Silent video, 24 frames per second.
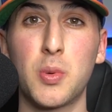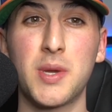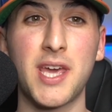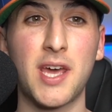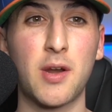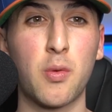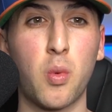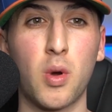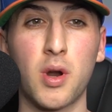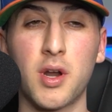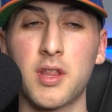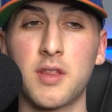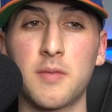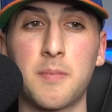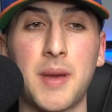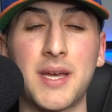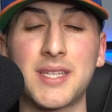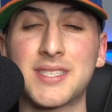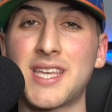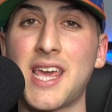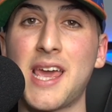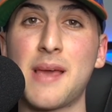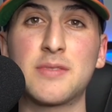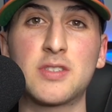He had one of the
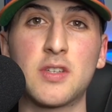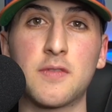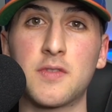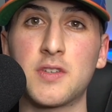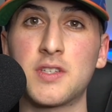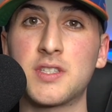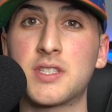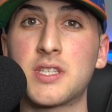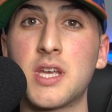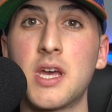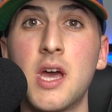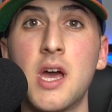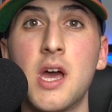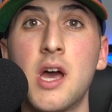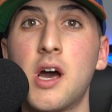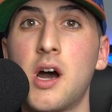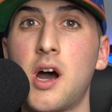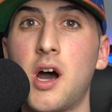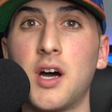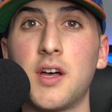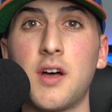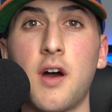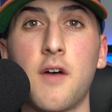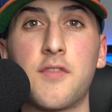best games of his
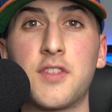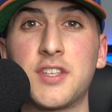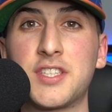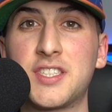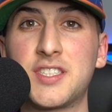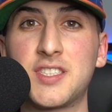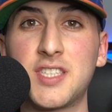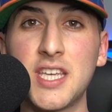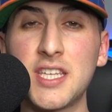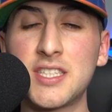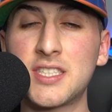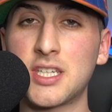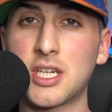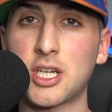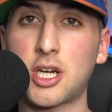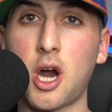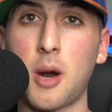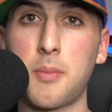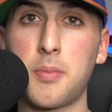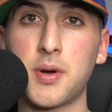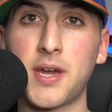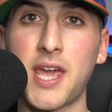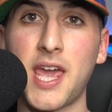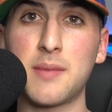uh, of the season a
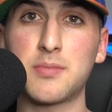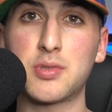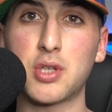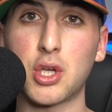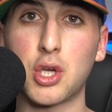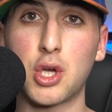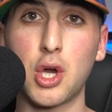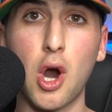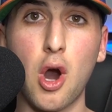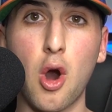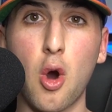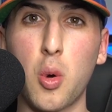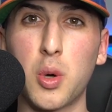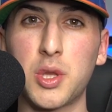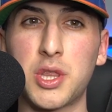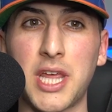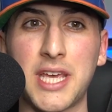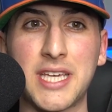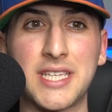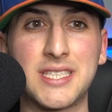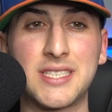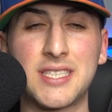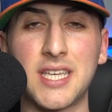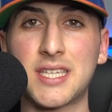couple games ago with
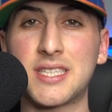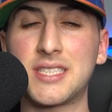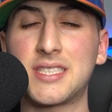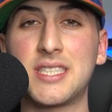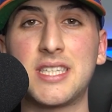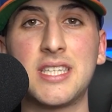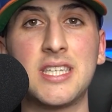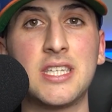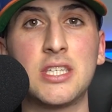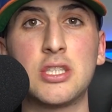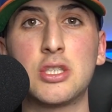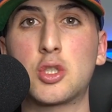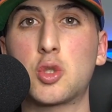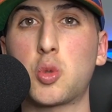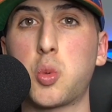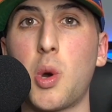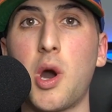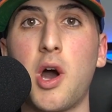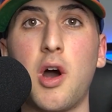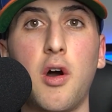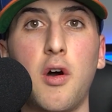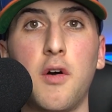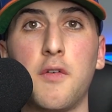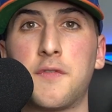like 16,
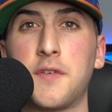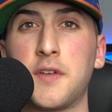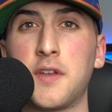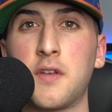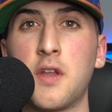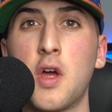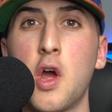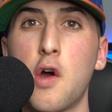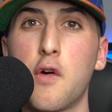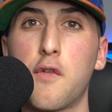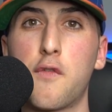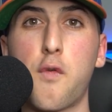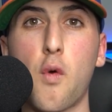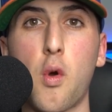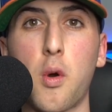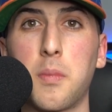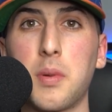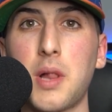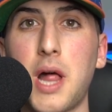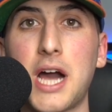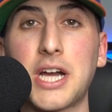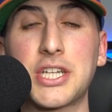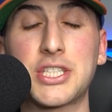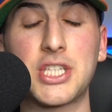12 and four
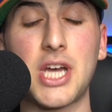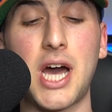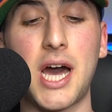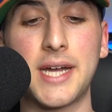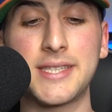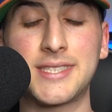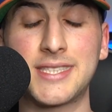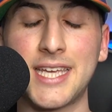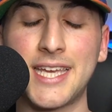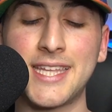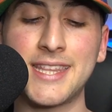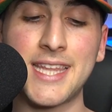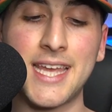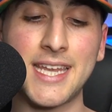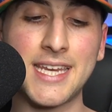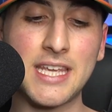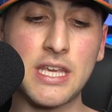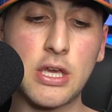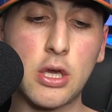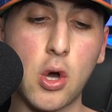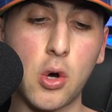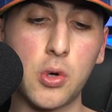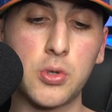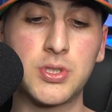block shots and then
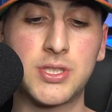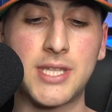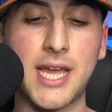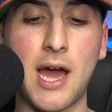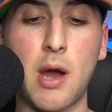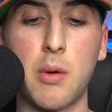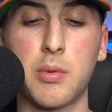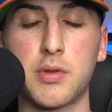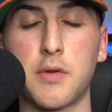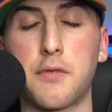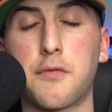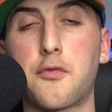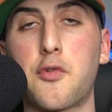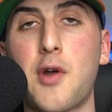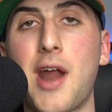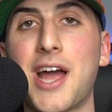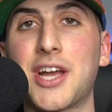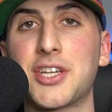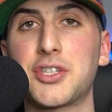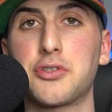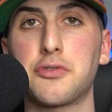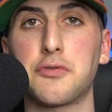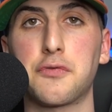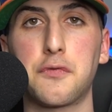he goes down with a
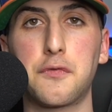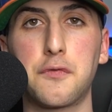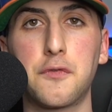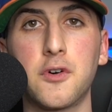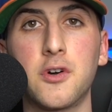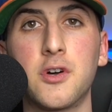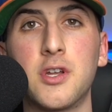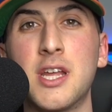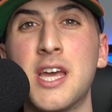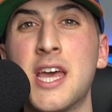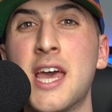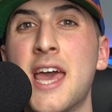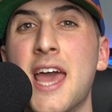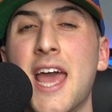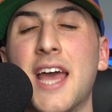fractured foot.